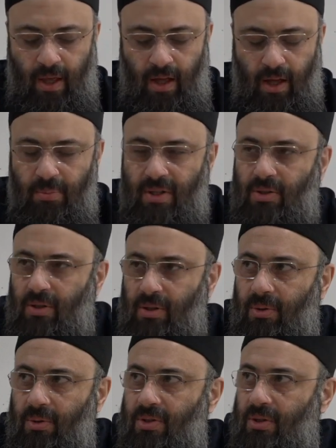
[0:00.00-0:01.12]
but you
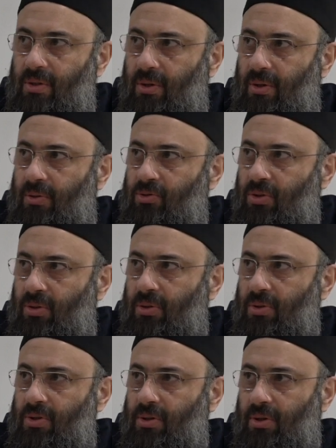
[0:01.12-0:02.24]
lose your own
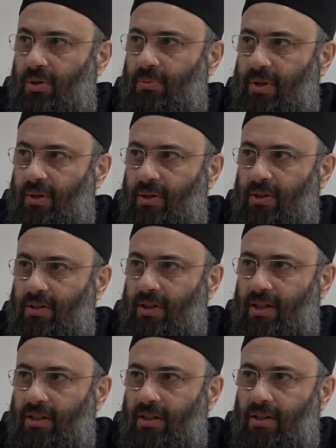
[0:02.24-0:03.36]
shuhud, your own
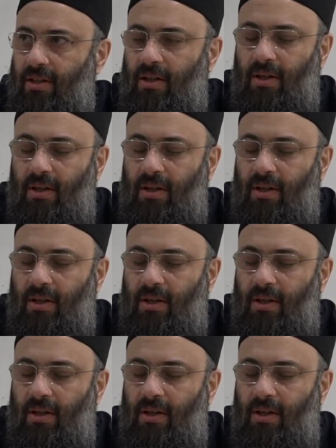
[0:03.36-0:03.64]
beholding,